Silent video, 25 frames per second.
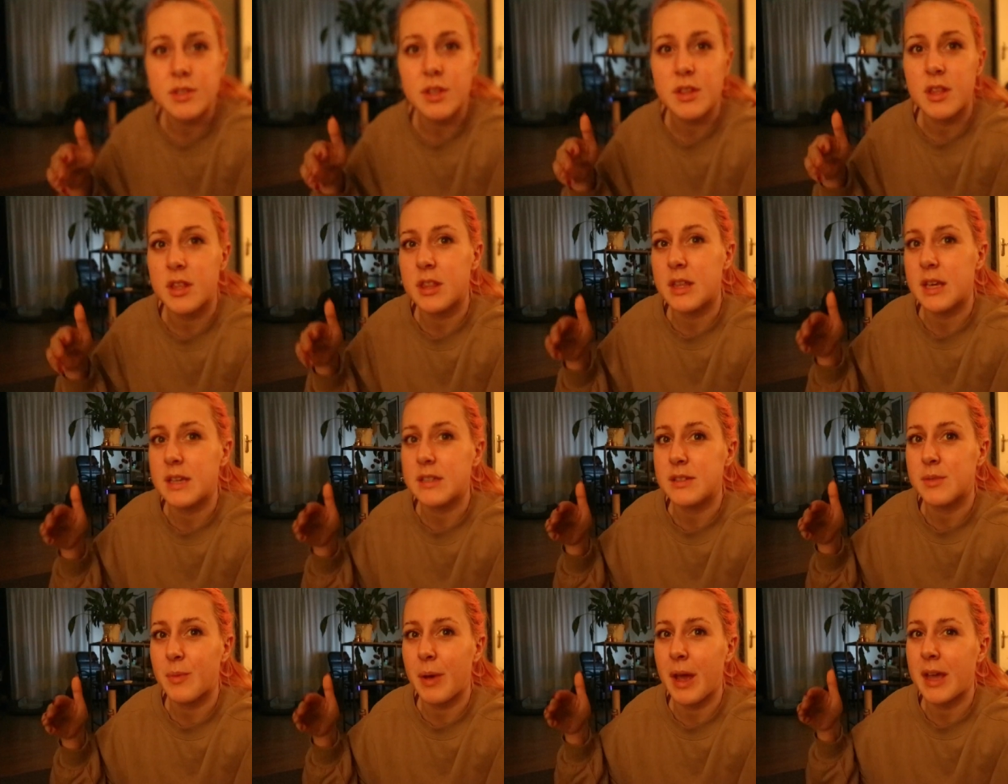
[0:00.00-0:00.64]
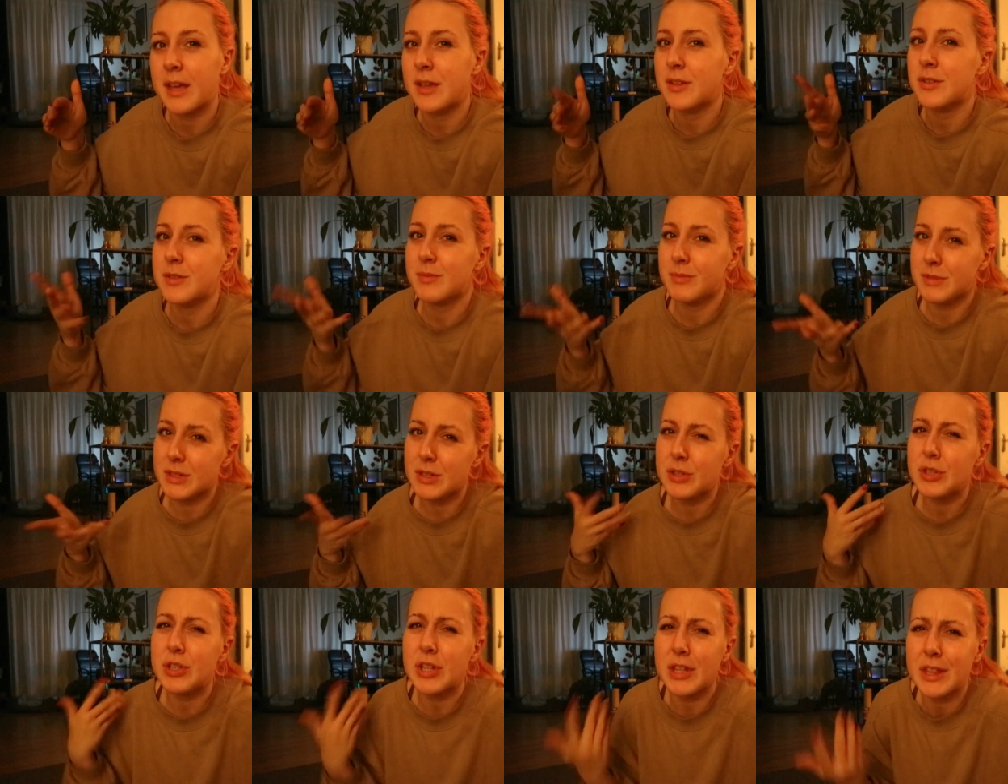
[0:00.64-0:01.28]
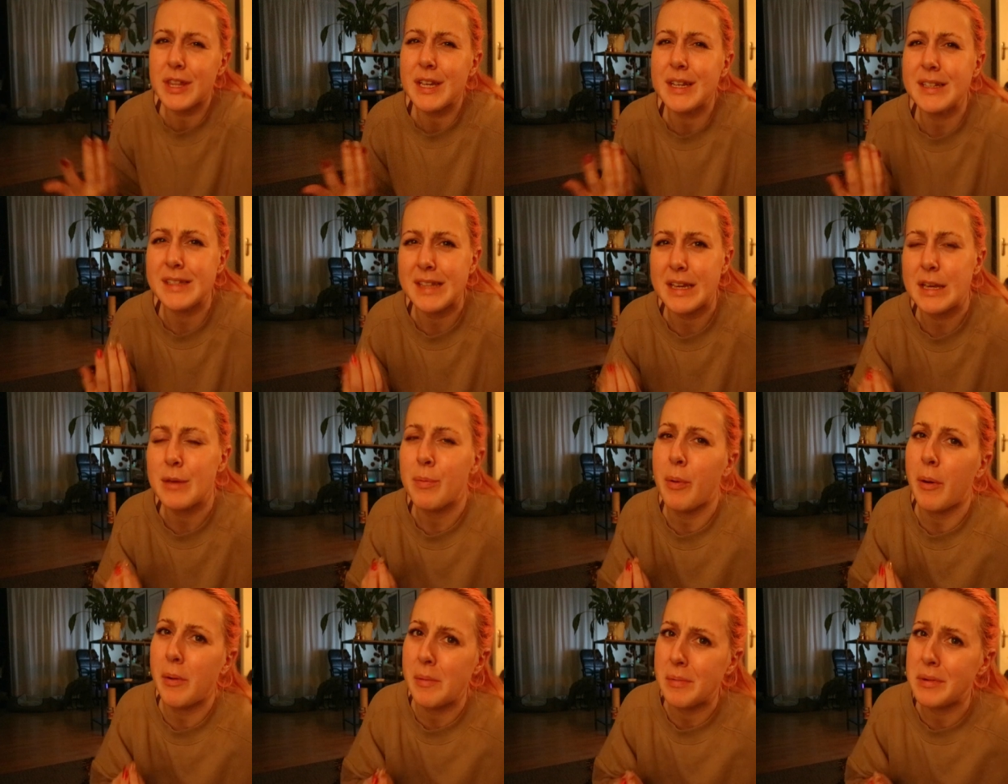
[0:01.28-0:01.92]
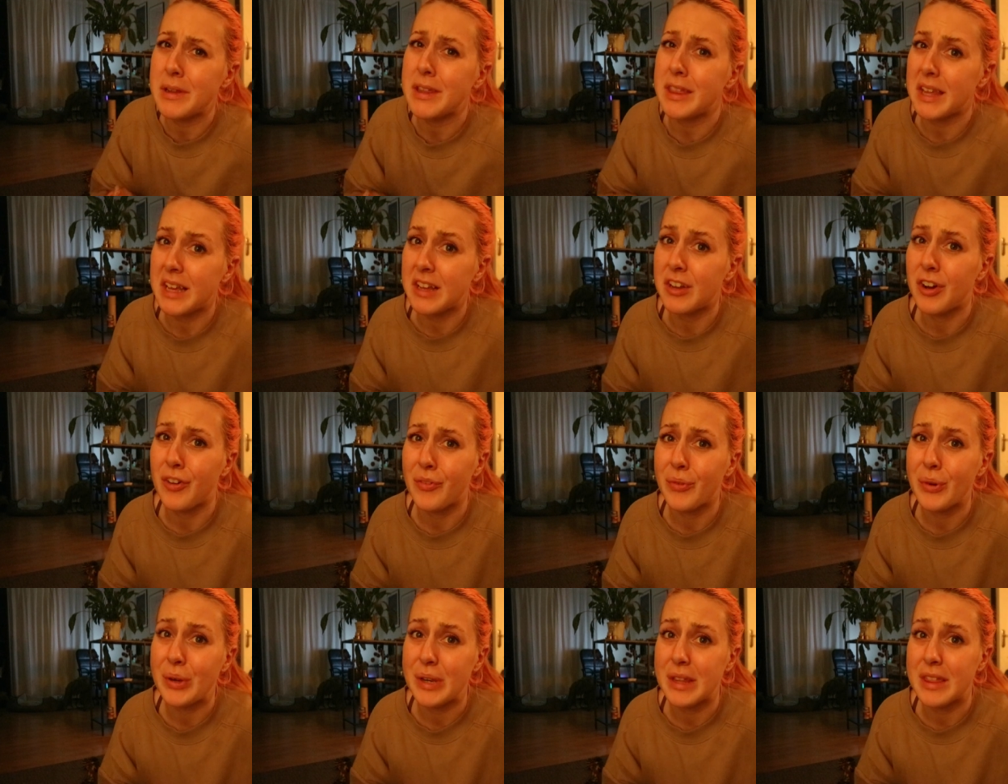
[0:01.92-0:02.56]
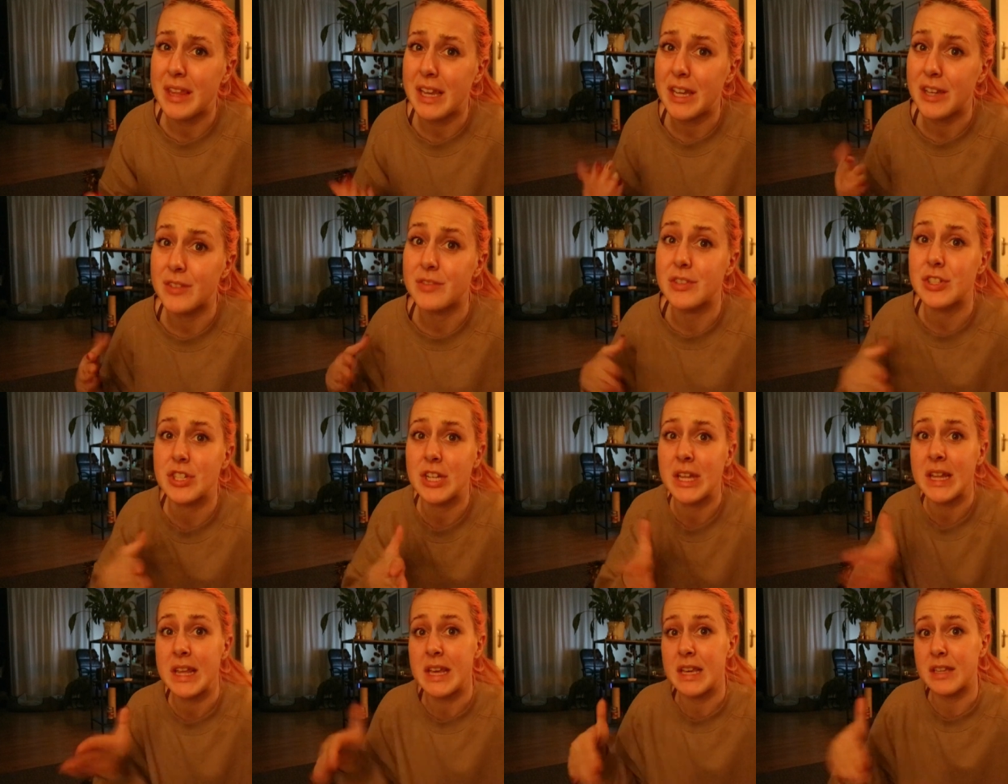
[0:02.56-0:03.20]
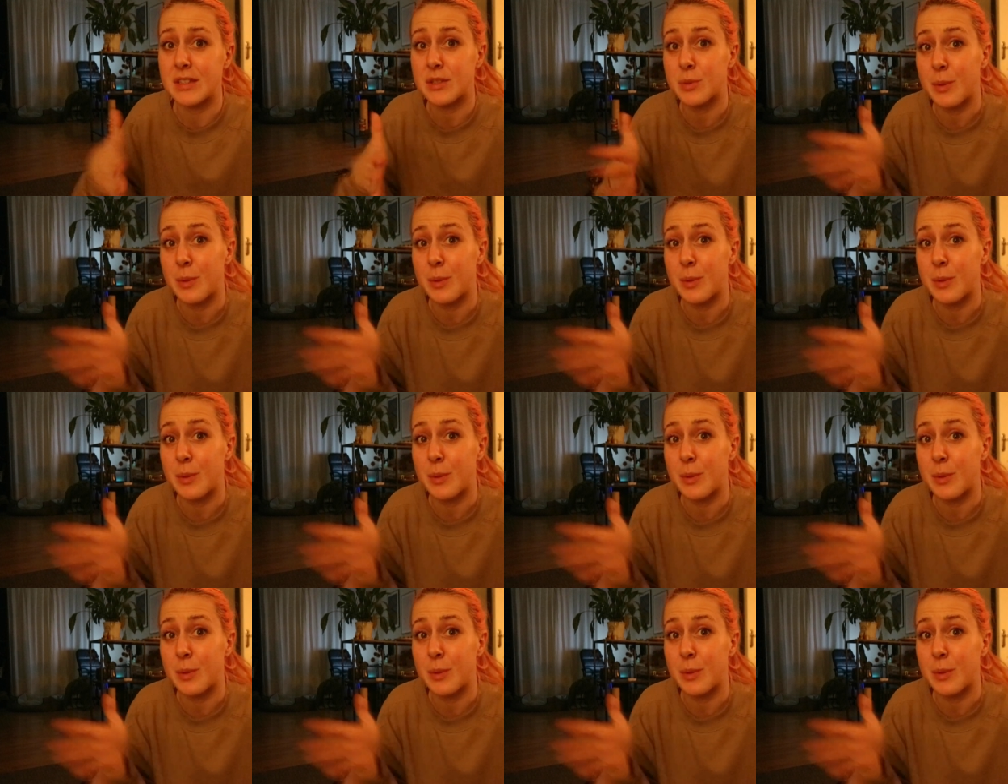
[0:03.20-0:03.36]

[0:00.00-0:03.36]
So the things where you, the things that you probably think of when you think of agility,